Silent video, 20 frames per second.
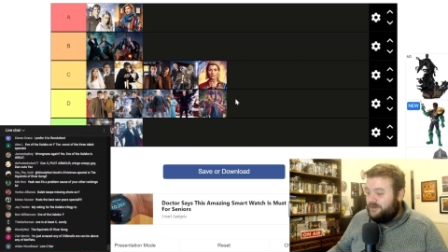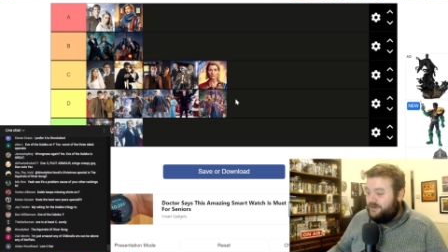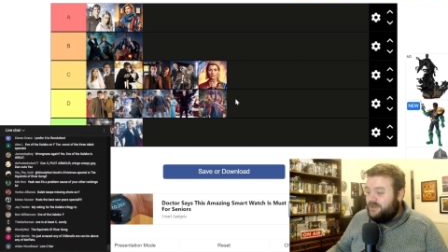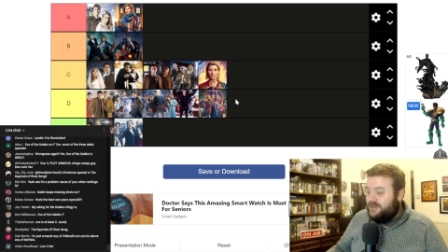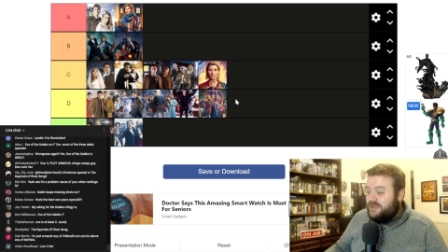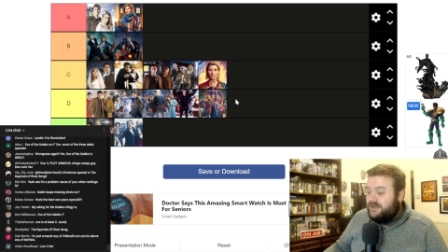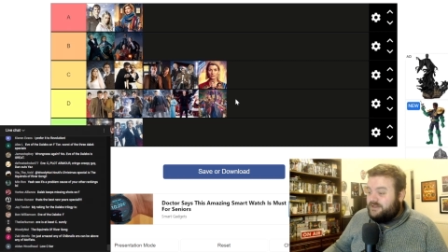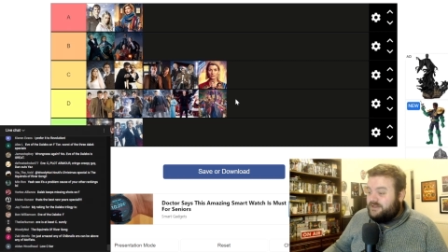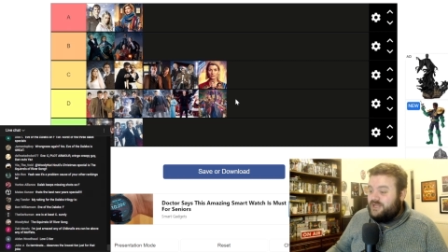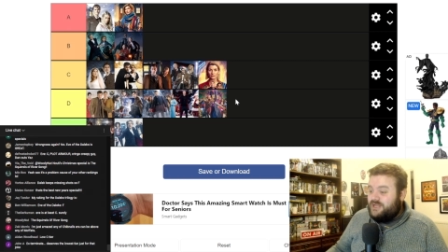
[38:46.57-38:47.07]
but
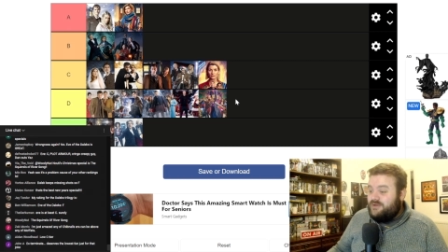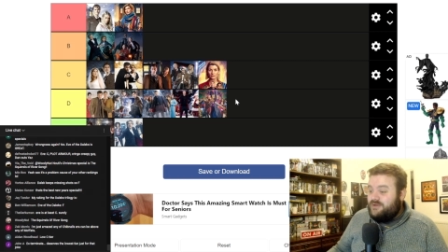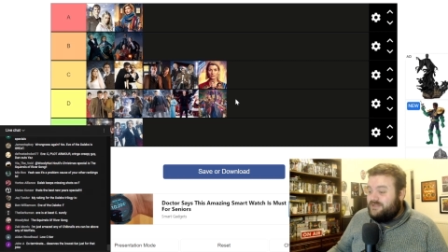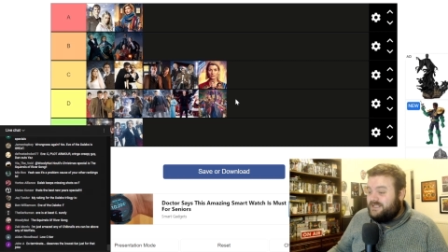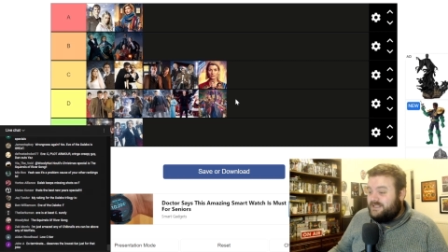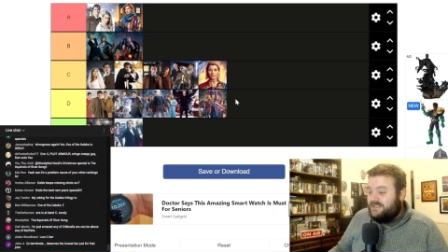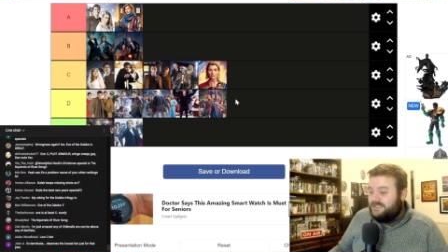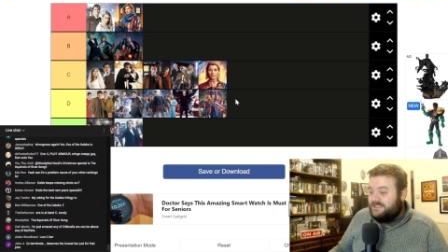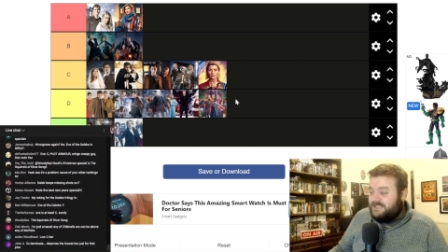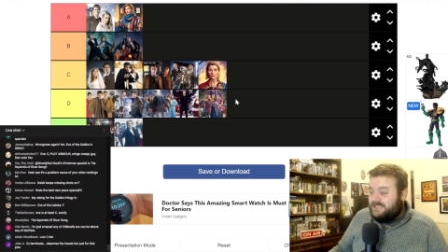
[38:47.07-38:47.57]

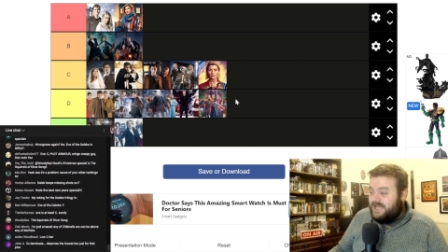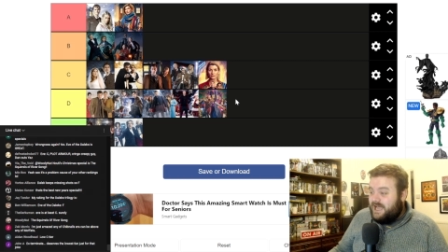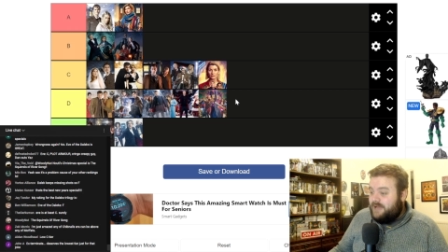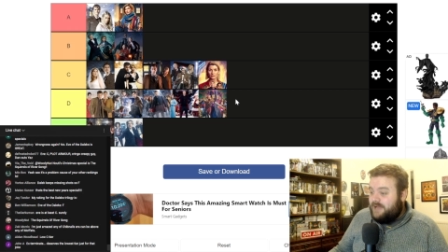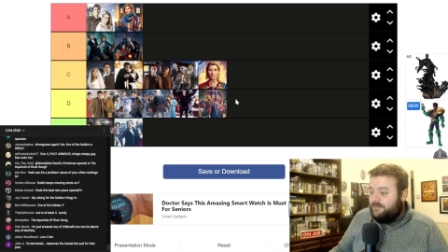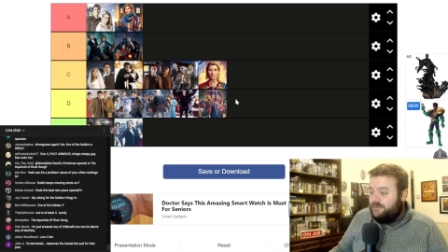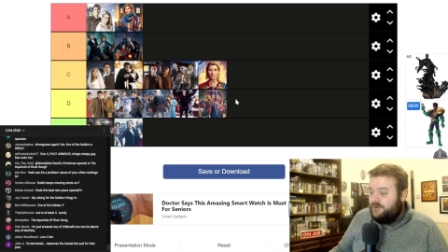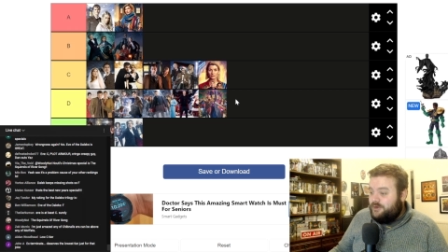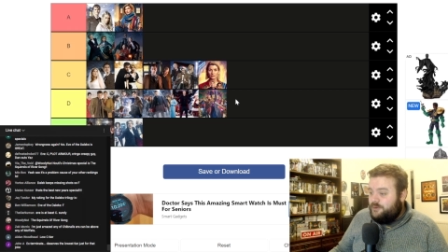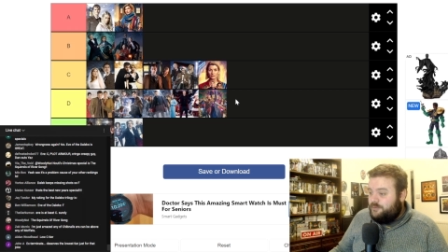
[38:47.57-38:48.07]
using the
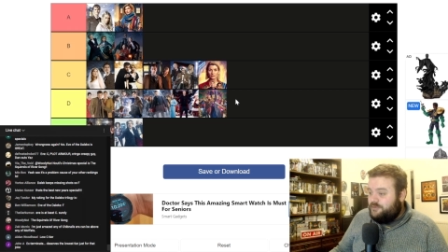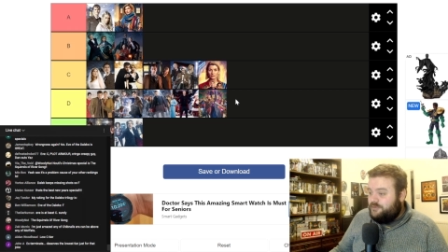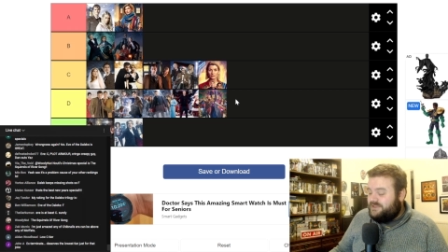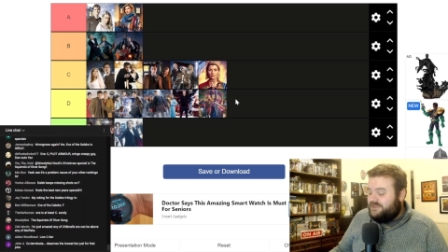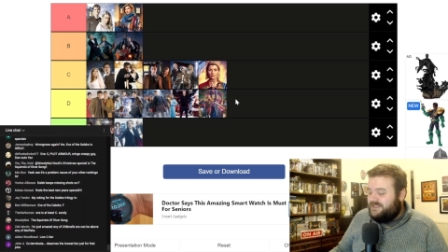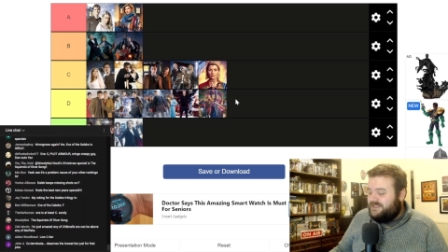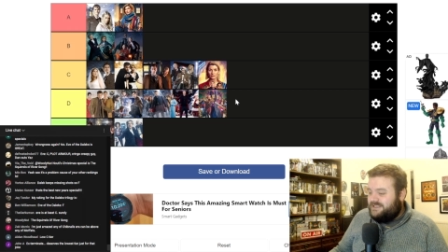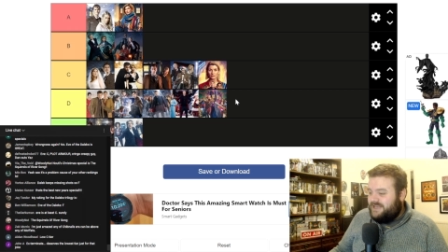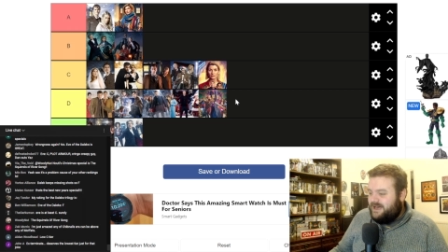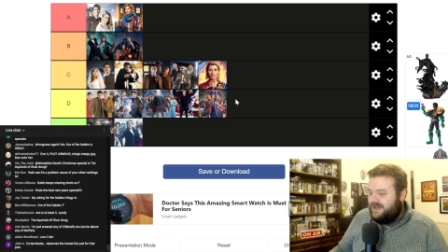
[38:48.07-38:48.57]
time loop
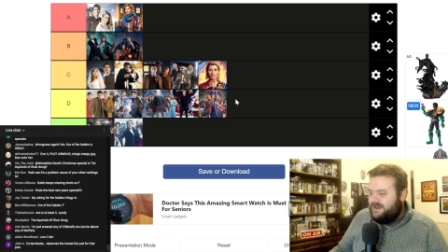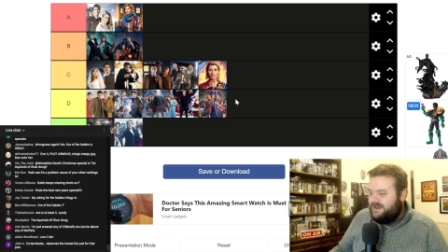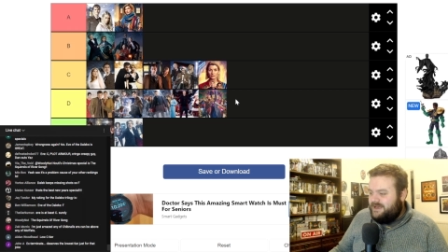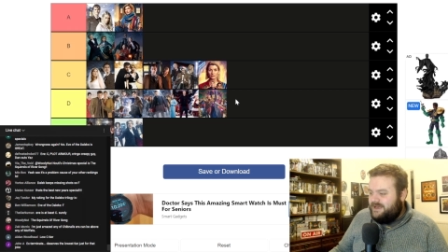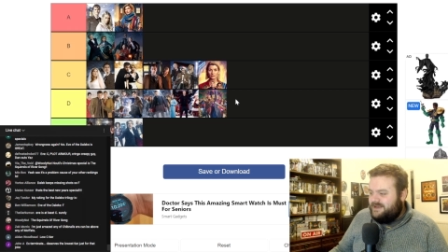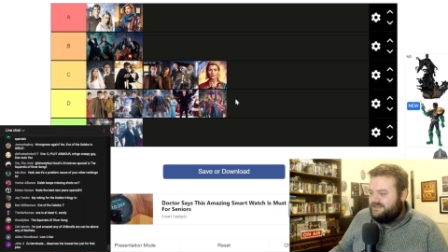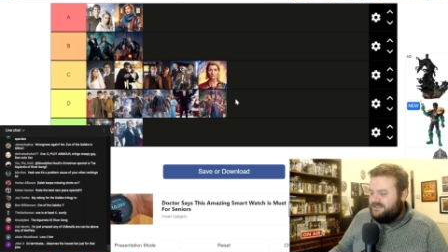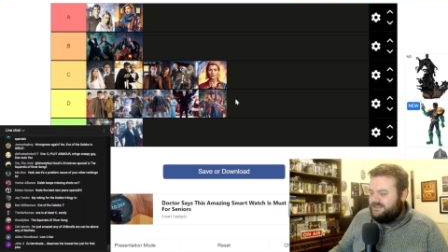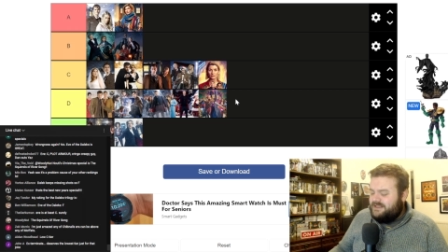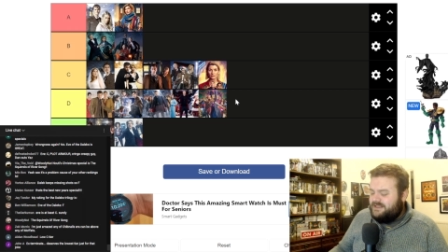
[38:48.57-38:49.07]
with the
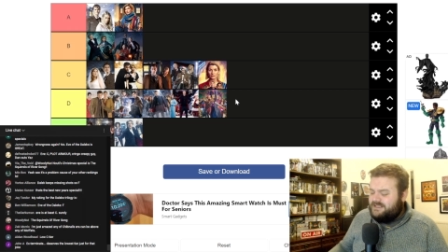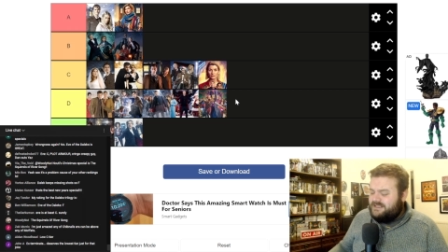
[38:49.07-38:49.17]
Daleks and